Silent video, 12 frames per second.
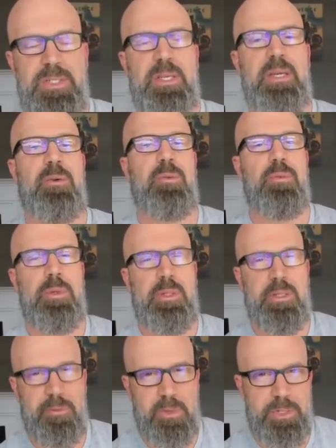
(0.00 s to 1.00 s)
and getting
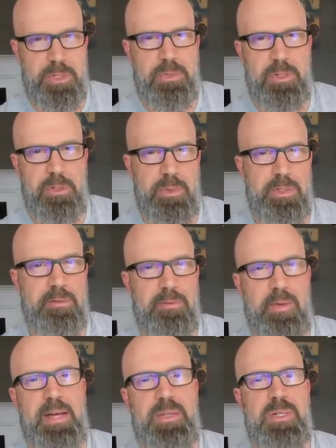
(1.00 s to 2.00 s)
really frustrated really
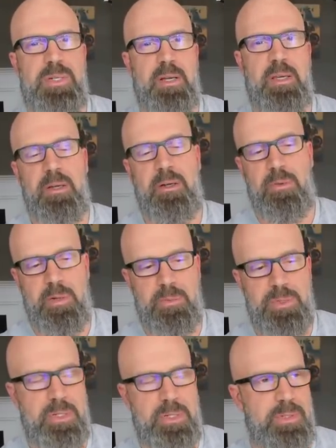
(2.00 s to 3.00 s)
fast, not getting great
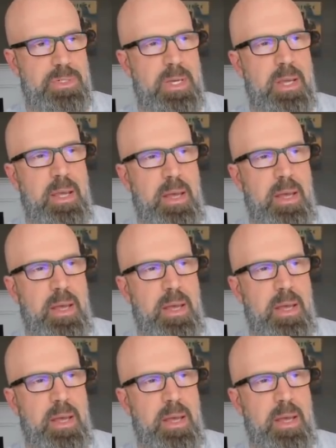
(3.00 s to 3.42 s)
results.